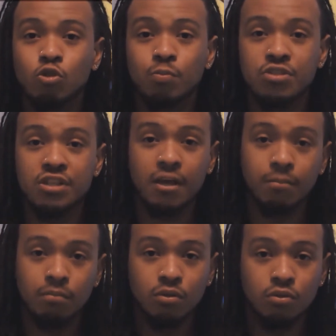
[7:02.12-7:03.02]
Super
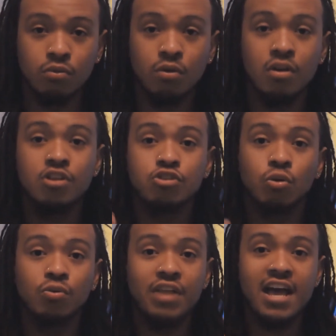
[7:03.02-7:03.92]
Saiyan Blue.
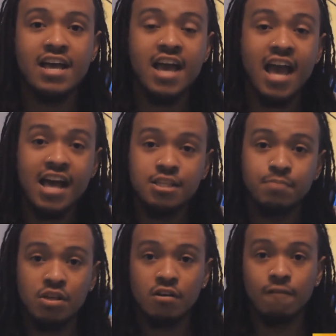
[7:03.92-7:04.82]
So that has
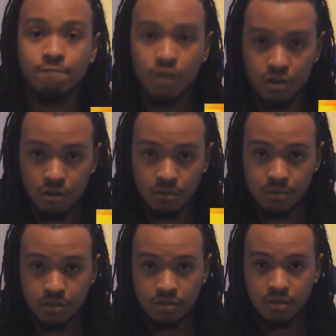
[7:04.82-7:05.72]
been confirmed,
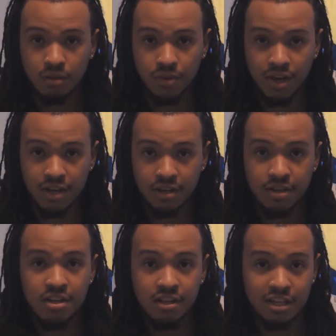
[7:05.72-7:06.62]
okay?
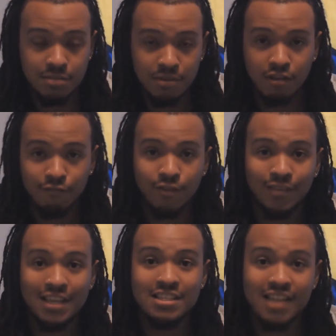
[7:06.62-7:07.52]
That's been
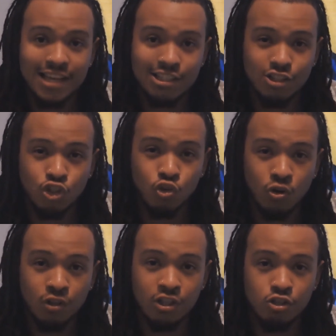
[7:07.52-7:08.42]
confirmed that he's actually
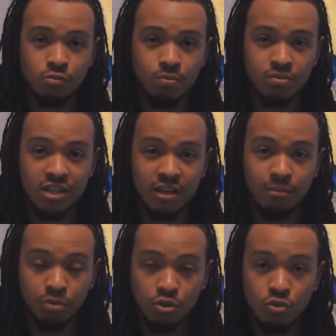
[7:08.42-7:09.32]
stronger than his Super
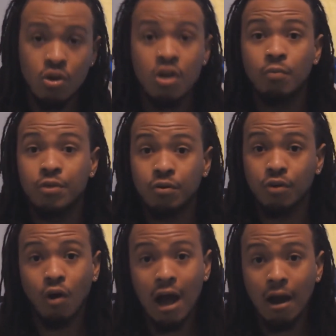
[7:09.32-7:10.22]
Saiyan Blue. We
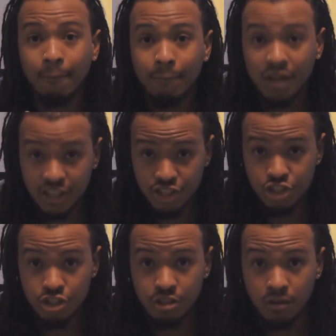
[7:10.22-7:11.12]
don't know how
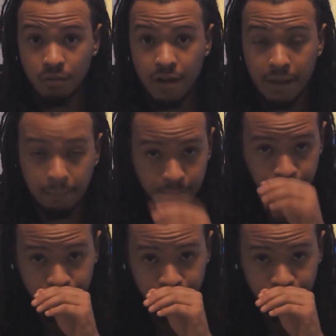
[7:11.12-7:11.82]
much, okay?